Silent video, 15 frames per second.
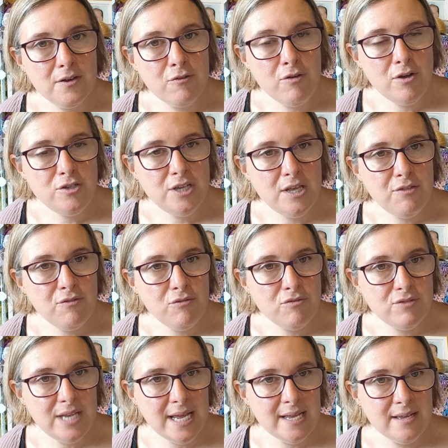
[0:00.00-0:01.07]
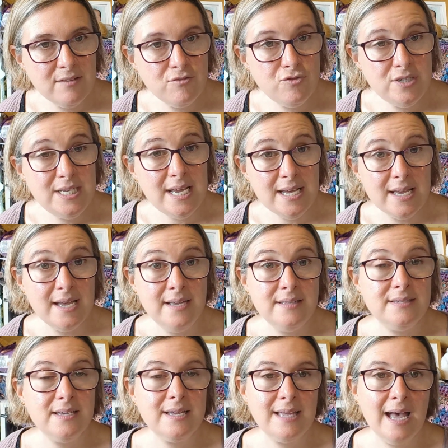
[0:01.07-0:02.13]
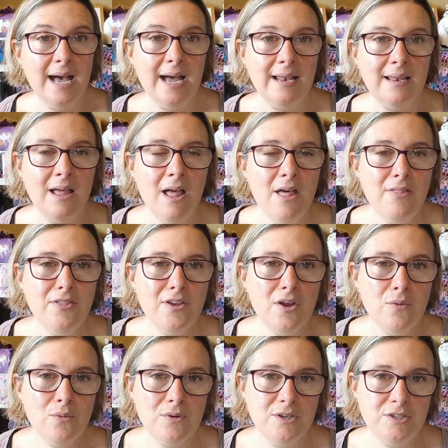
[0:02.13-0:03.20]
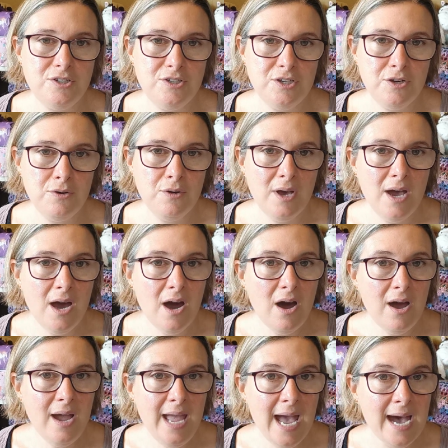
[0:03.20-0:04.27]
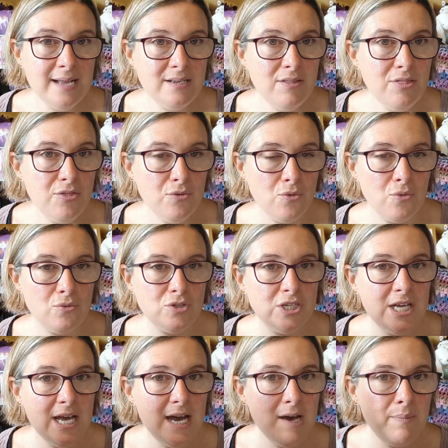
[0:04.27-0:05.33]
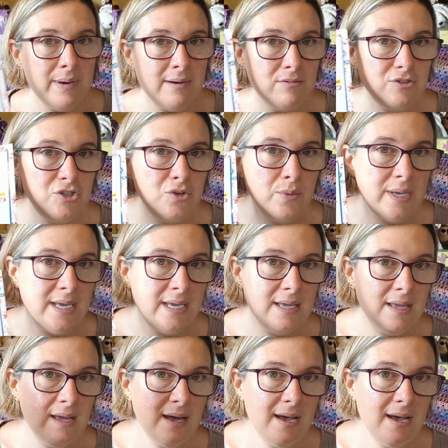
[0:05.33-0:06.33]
crochet through the decades cal that I wanted to do, I had a thought about doing